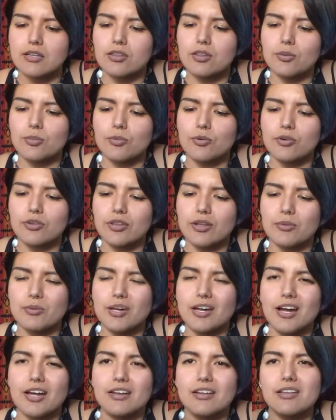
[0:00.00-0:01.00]
the more that we
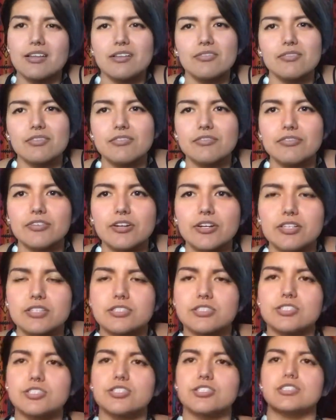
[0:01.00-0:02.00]
kind of live in fear,
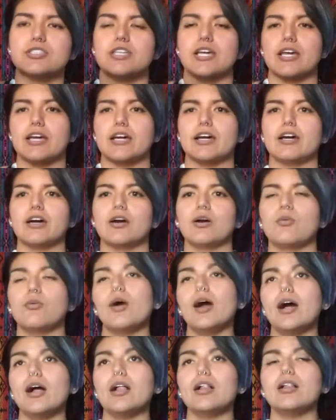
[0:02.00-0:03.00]
because it's just like,
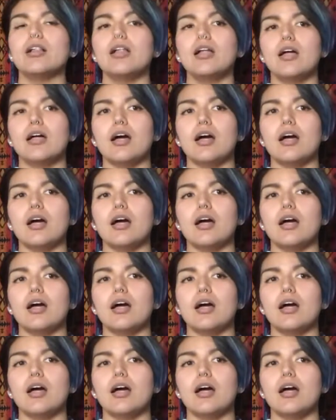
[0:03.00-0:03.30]
well,